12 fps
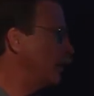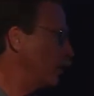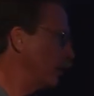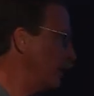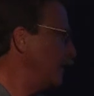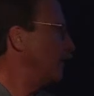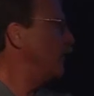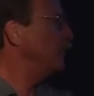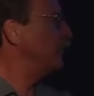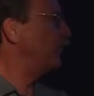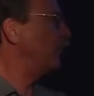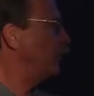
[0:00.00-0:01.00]
or here they
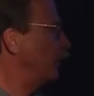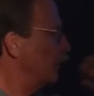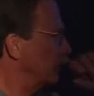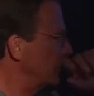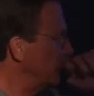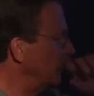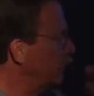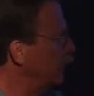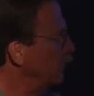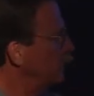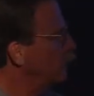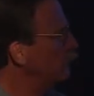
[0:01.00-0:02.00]
use furlongs,
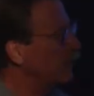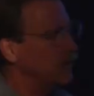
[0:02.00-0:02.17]
by